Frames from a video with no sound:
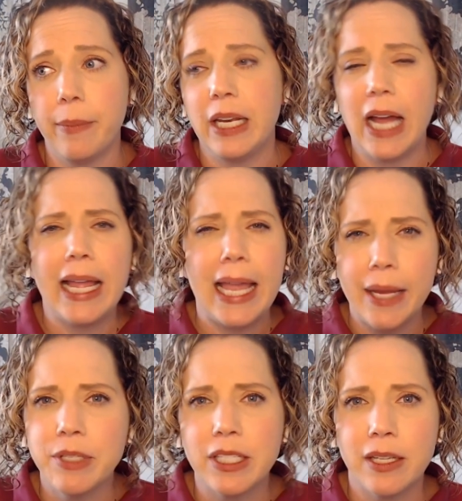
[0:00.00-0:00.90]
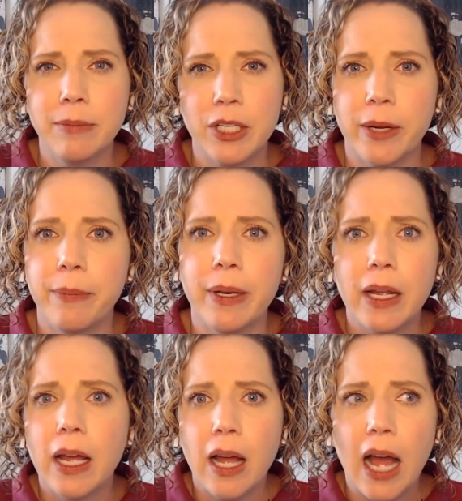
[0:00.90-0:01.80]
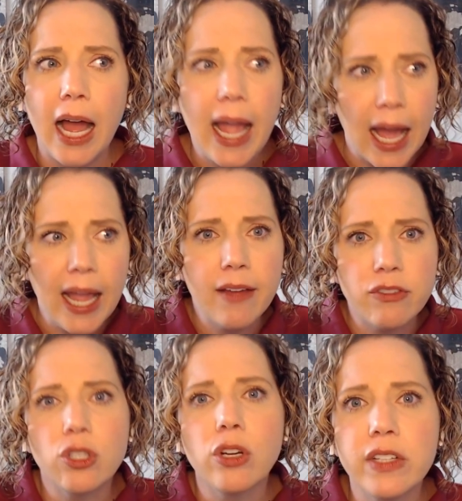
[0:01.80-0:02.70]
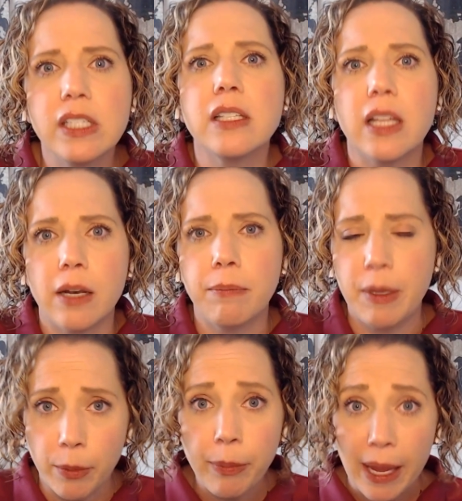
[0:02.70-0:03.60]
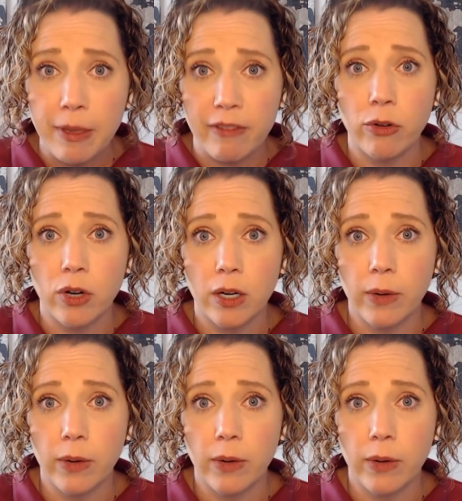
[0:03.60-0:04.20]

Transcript: I mean, I am to some degree, but I have services that people pay me for,